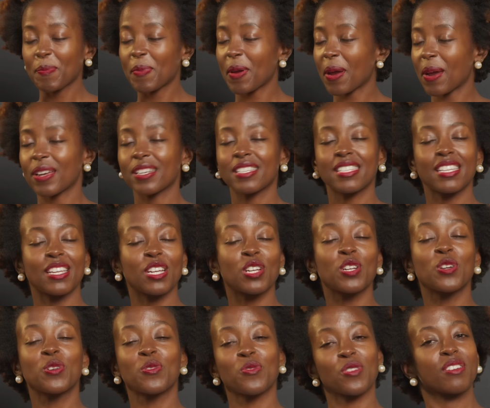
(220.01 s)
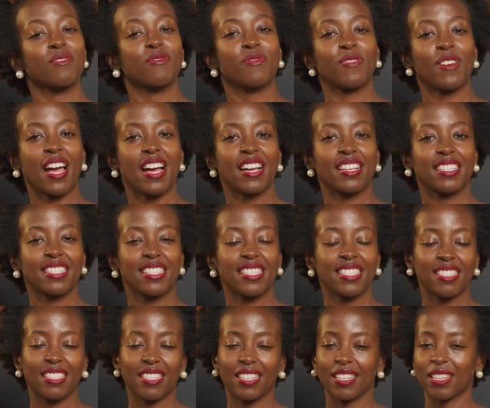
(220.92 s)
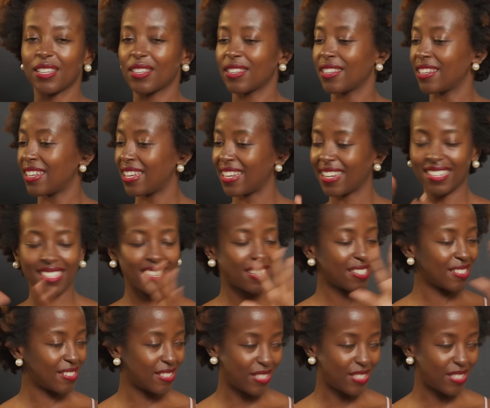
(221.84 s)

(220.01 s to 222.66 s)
parenting green flags in in